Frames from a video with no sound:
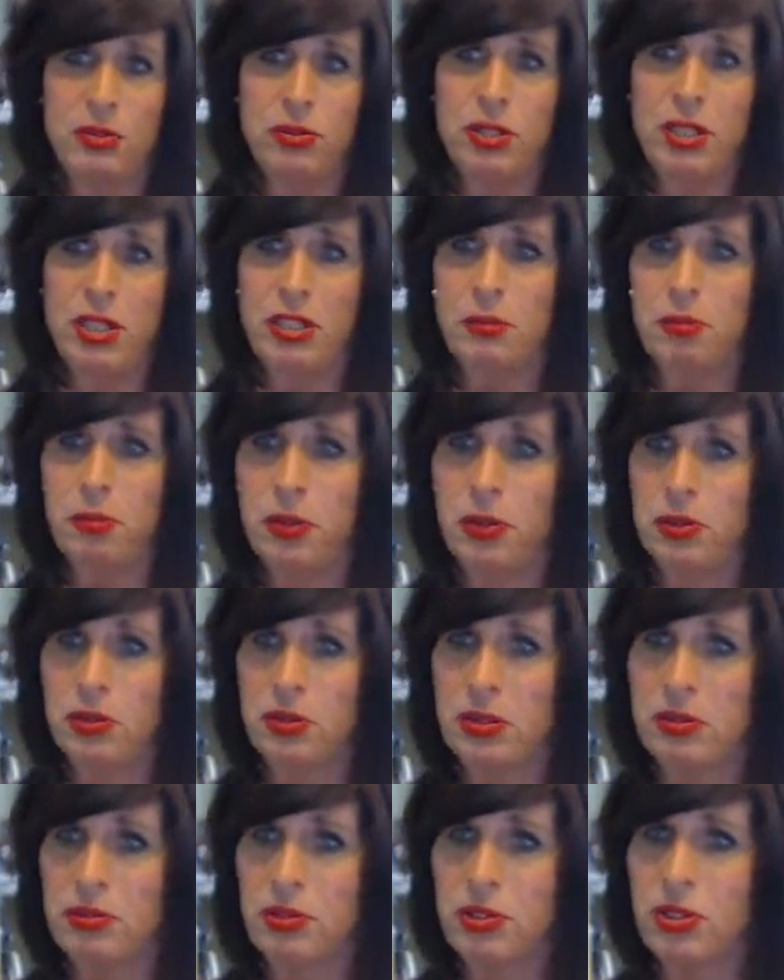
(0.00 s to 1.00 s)

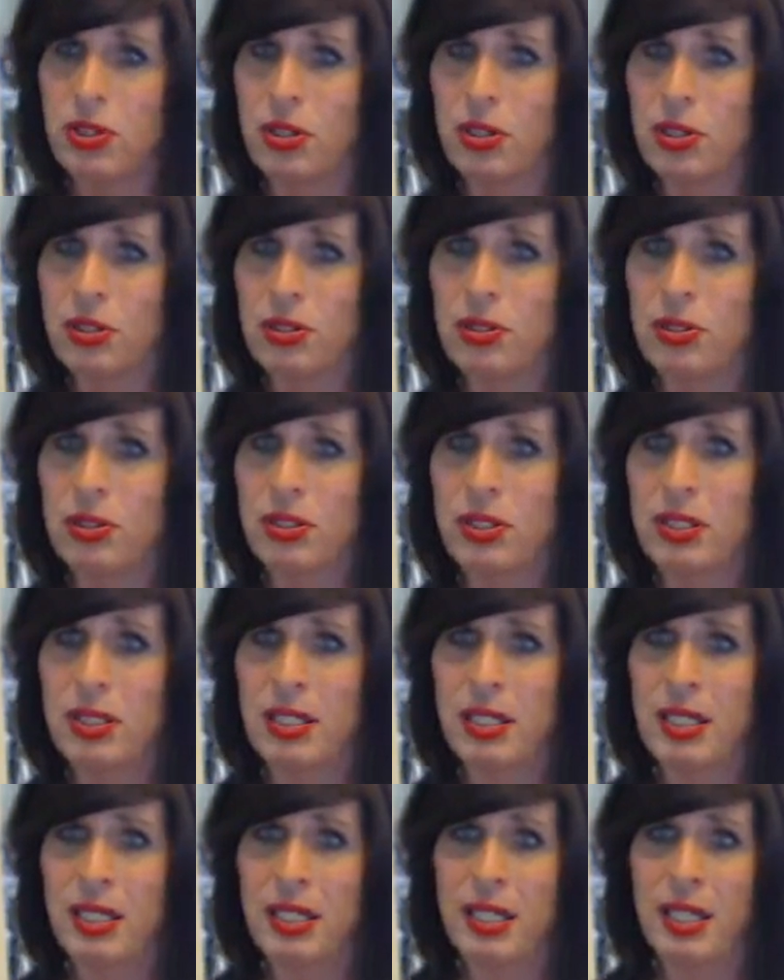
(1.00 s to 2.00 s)
teaspoons of sugar,
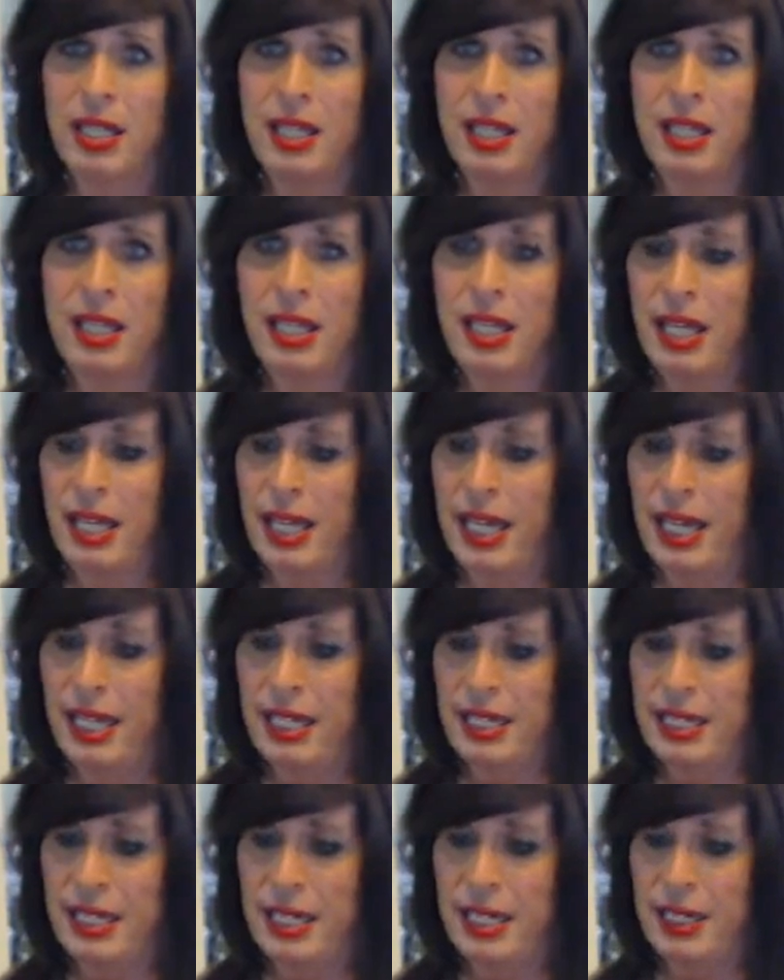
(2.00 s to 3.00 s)

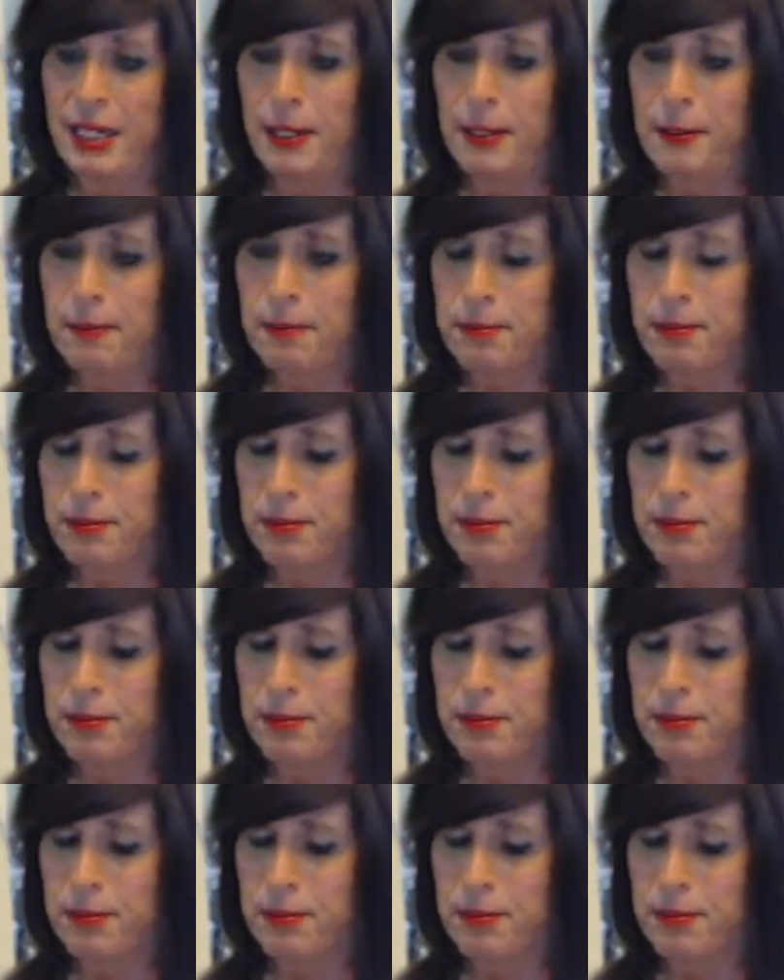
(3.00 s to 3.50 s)
and uh,